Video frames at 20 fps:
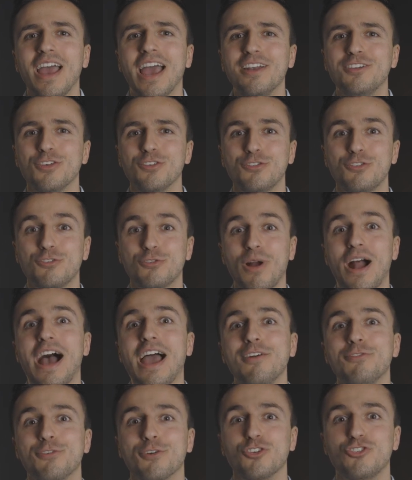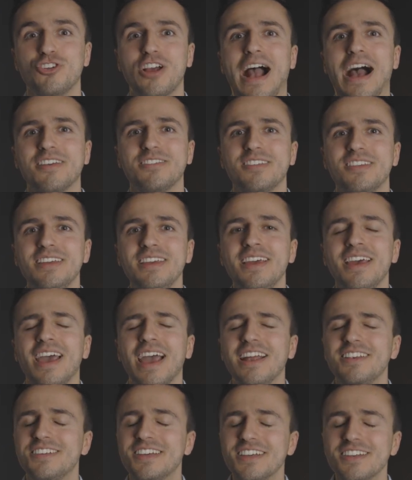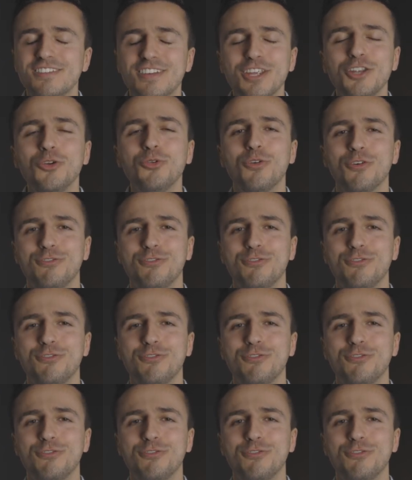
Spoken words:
and to strive for chastity and to continue